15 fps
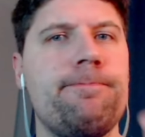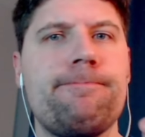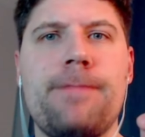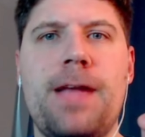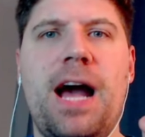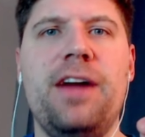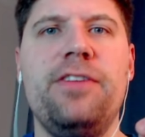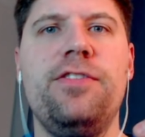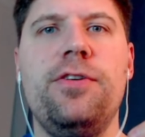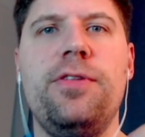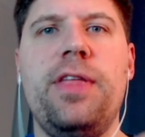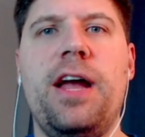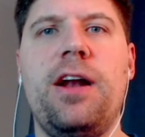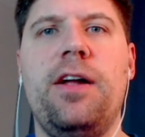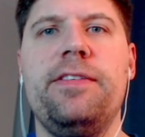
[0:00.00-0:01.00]
I do
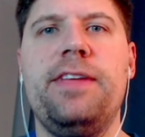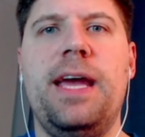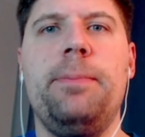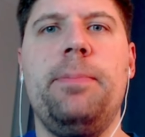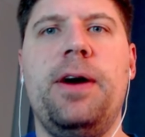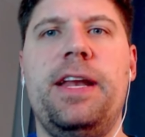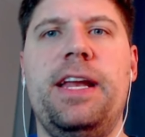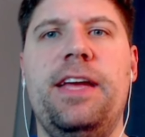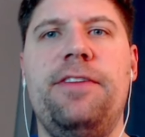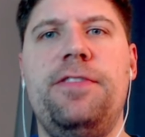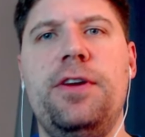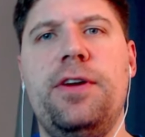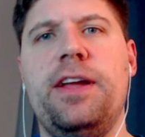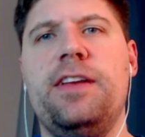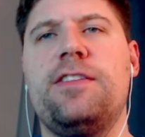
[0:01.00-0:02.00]
that all day. But if
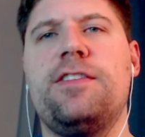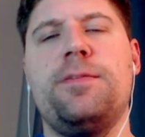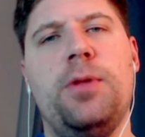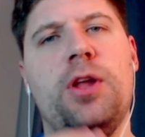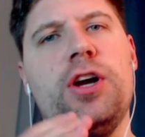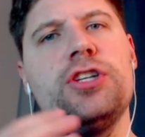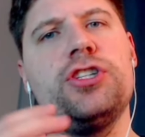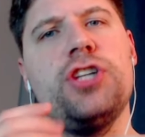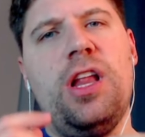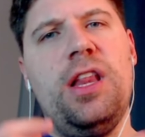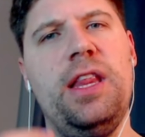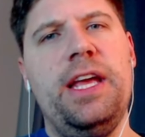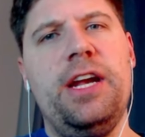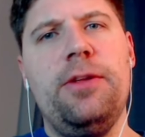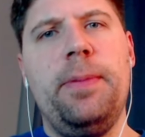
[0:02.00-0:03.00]
you can splurge a
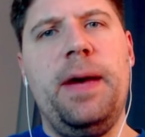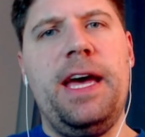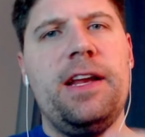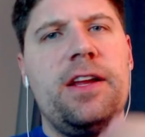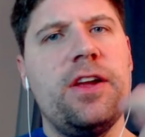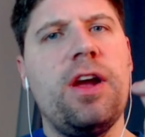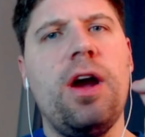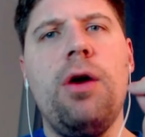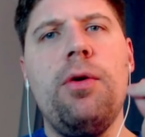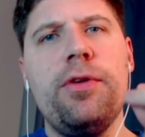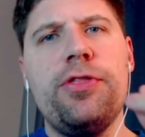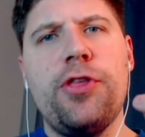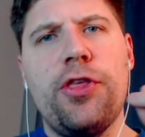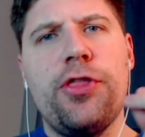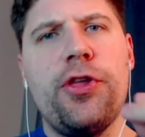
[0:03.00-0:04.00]
little bit, go
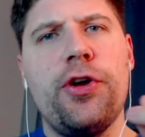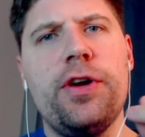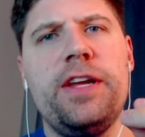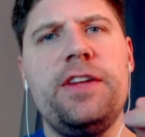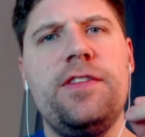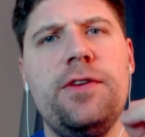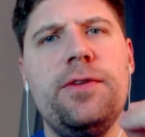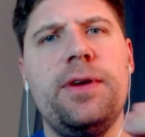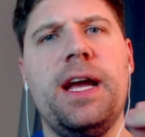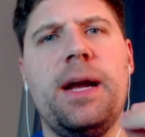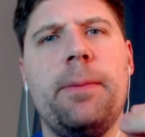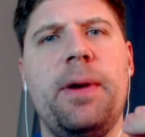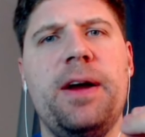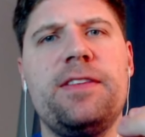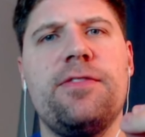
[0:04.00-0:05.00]
with the 32
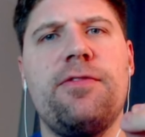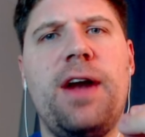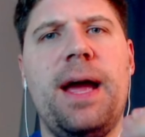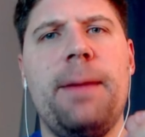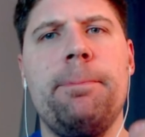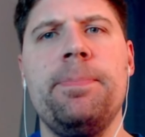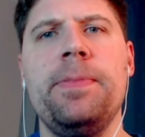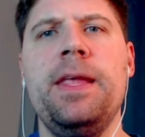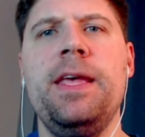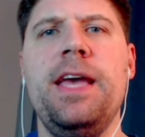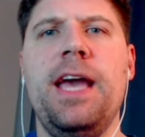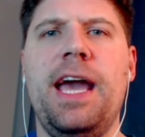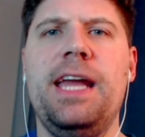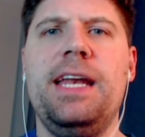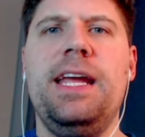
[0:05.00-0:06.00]
gigabytes of RAM.
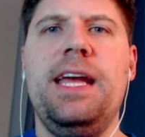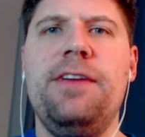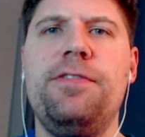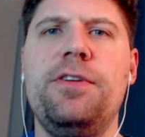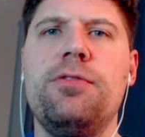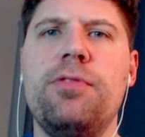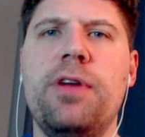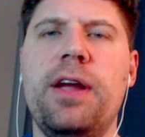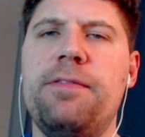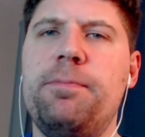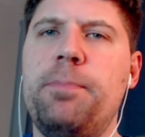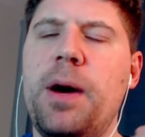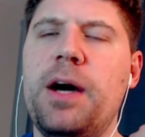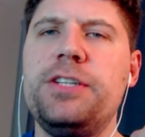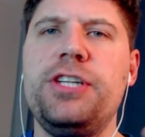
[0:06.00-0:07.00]
And if
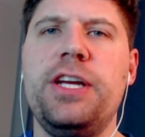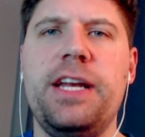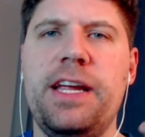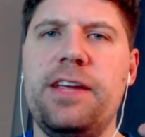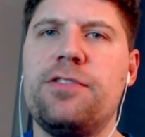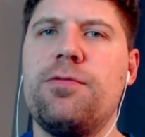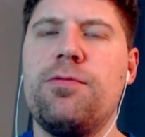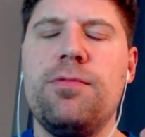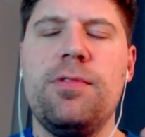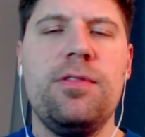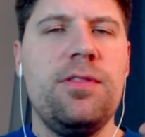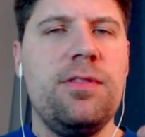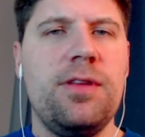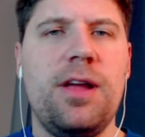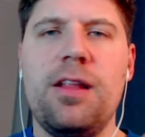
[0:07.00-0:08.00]
budget is
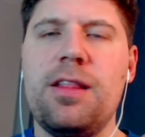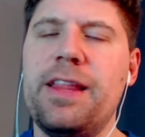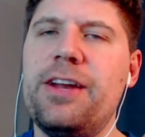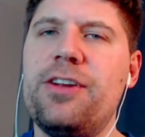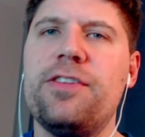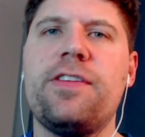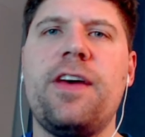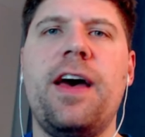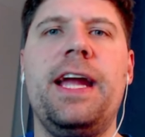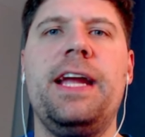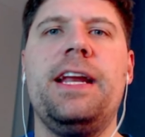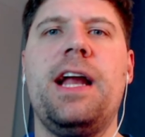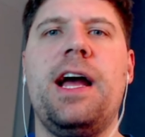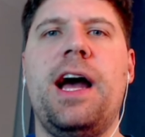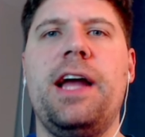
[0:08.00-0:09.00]
a little tight,
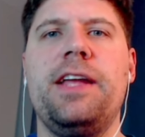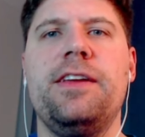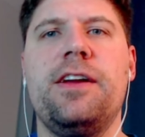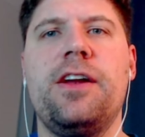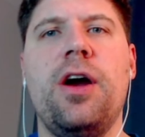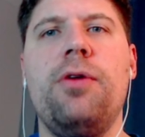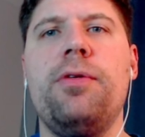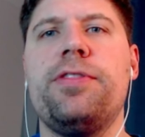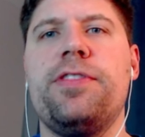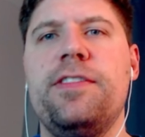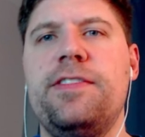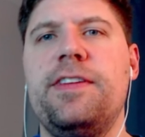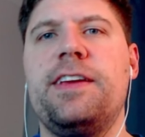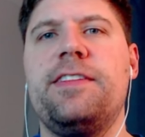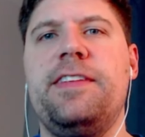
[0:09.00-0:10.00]
you go with the
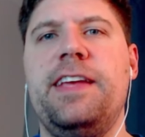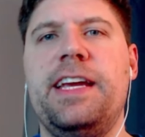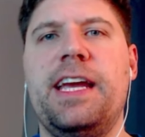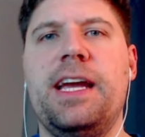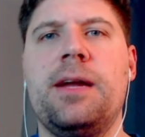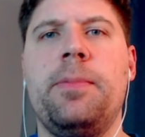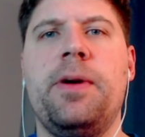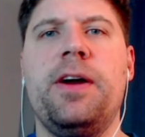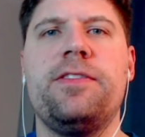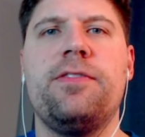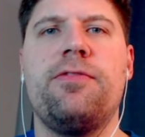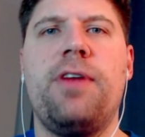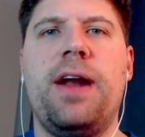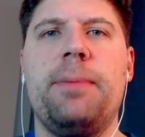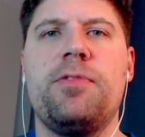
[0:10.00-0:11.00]
16 gigabytes of
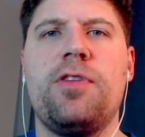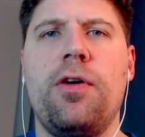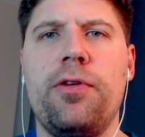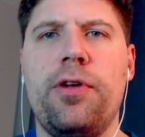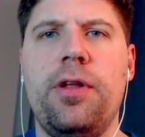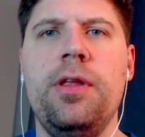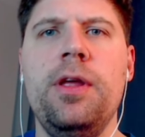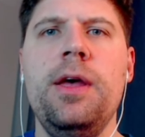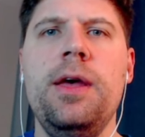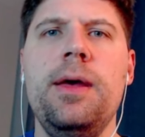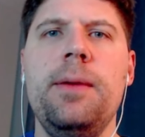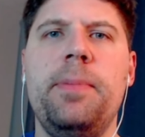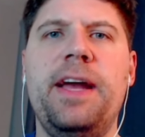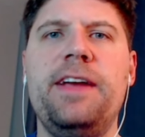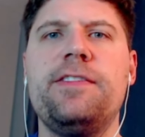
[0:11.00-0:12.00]
RAM total.
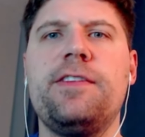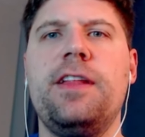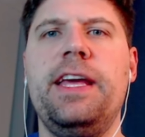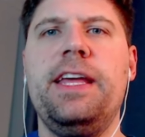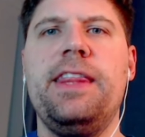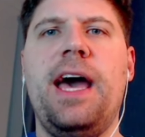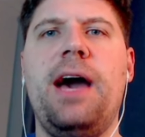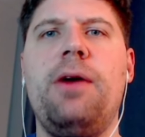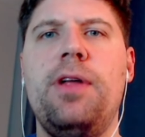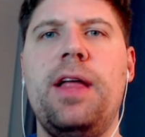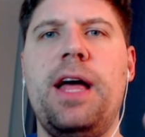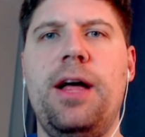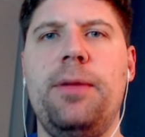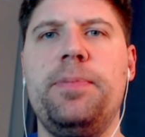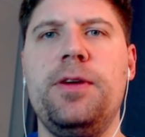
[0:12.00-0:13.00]
Basically, that will
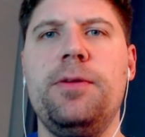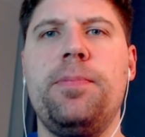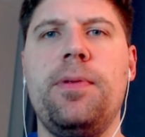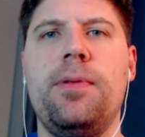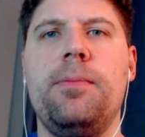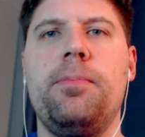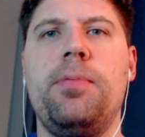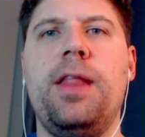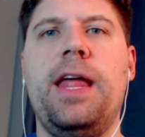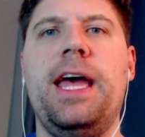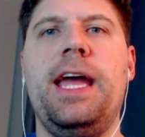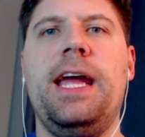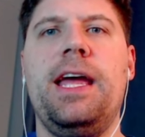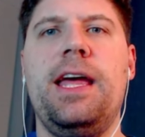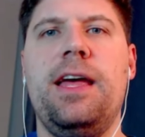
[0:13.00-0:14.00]
help you
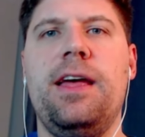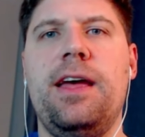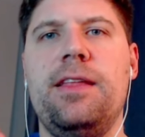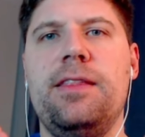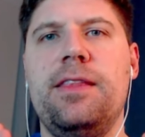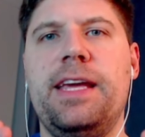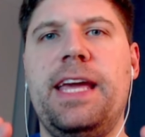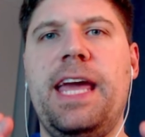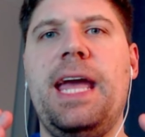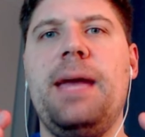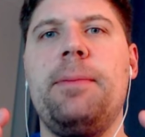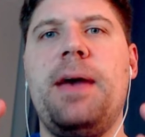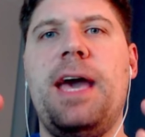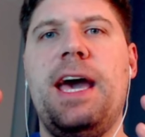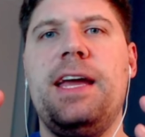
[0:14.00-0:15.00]
play the
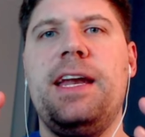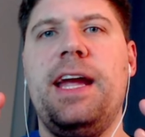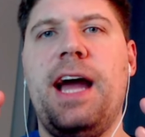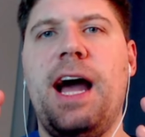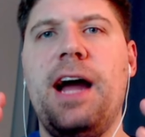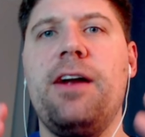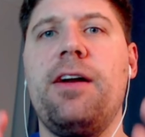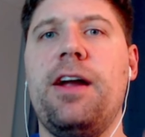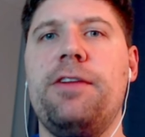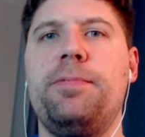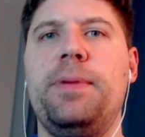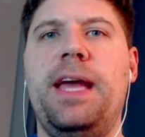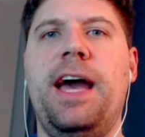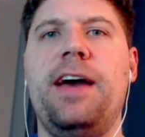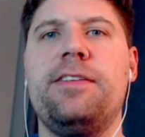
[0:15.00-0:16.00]
game at a higher
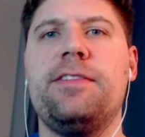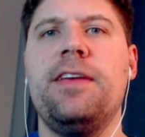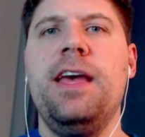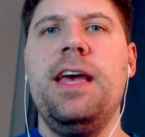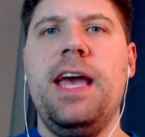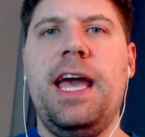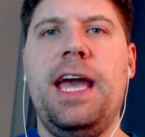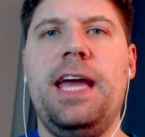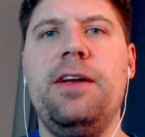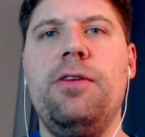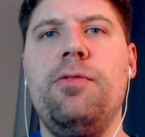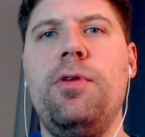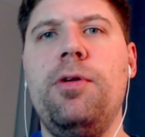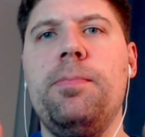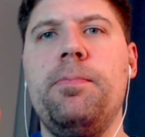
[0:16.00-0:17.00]
FPS, and
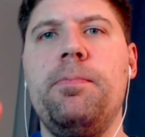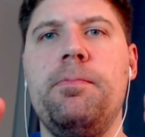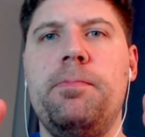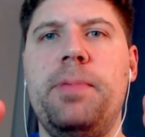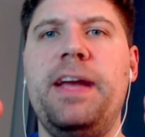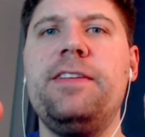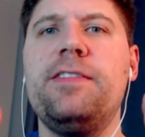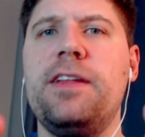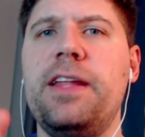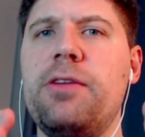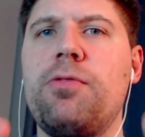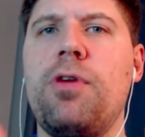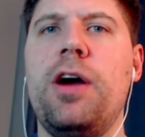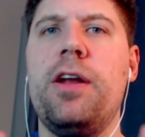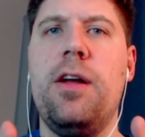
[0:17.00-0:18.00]
it will basically
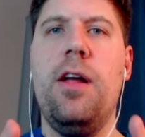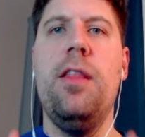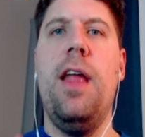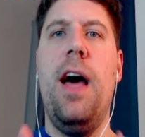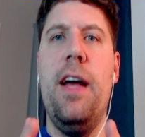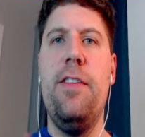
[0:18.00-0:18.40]
run a lot